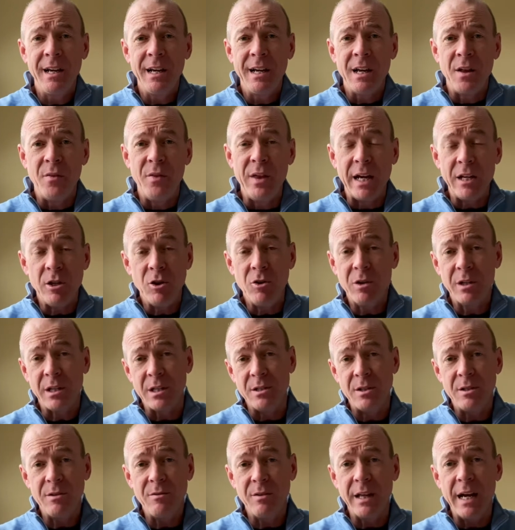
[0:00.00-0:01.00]
that you can
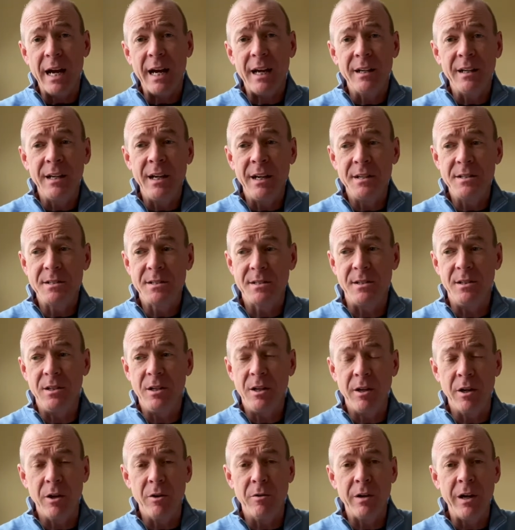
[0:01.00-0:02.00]
do that is,
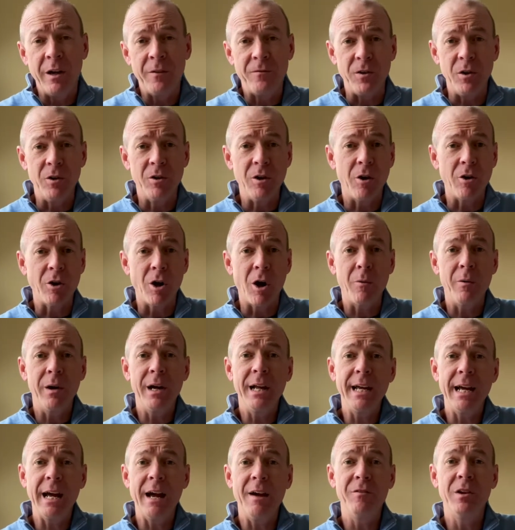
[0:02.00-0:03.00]
if you don't
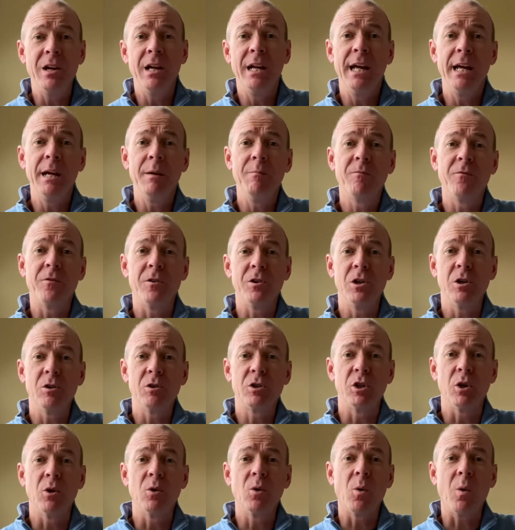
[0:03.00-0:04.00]
already have a name for your
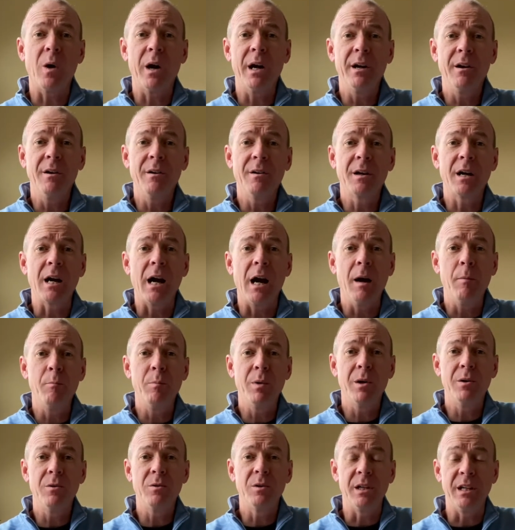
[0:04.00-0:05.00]
show choir
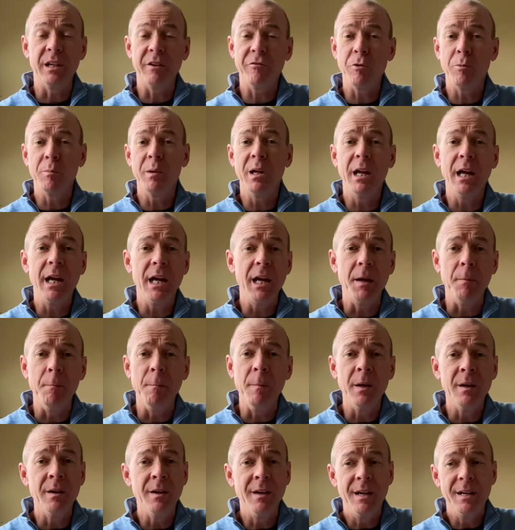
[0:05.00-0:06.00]
combo, give them a name.
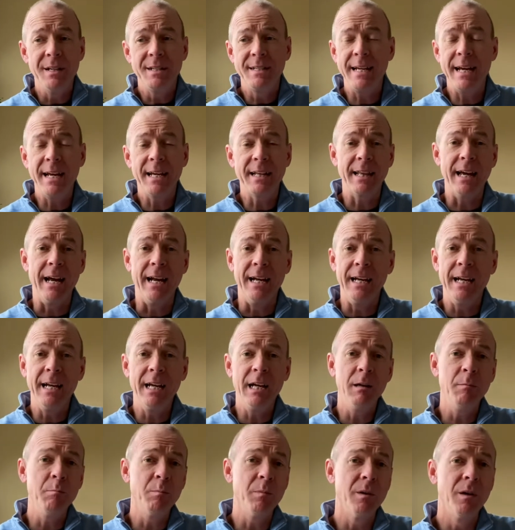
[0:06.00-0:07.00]
Take that
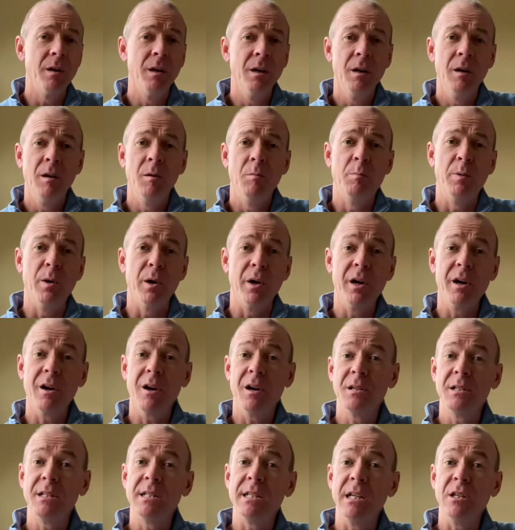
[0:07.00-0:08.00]
name, put it
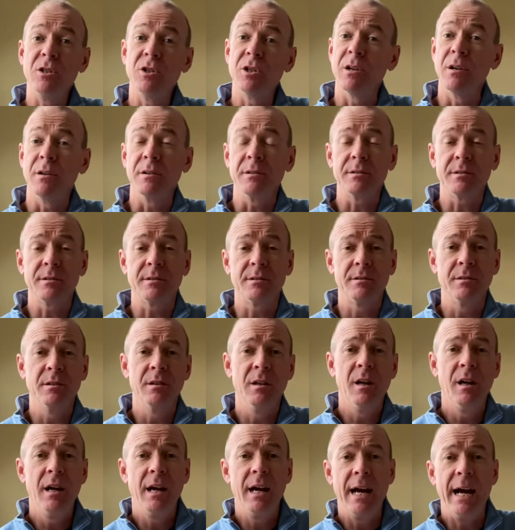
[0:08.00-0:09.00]
on t-shirts,
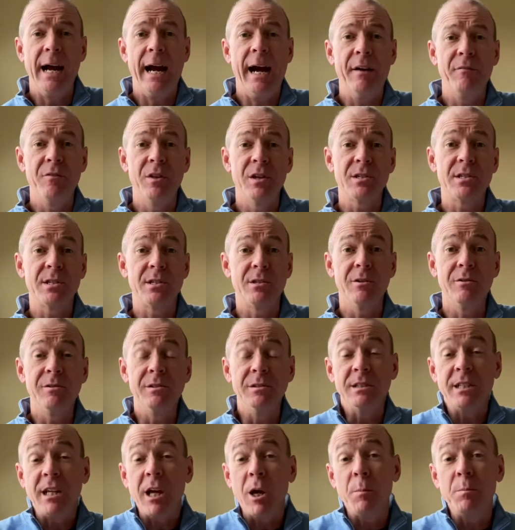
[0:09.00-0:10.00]
have the
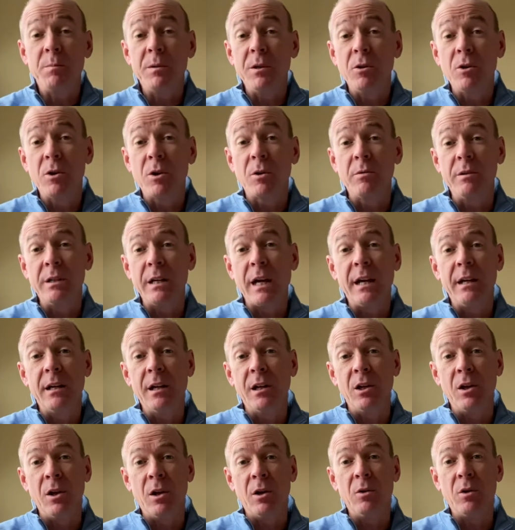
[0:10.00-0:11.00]
students help you create a
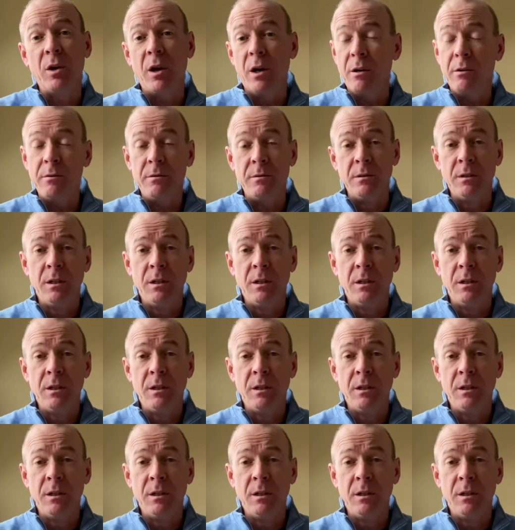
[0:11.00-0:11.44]
logo.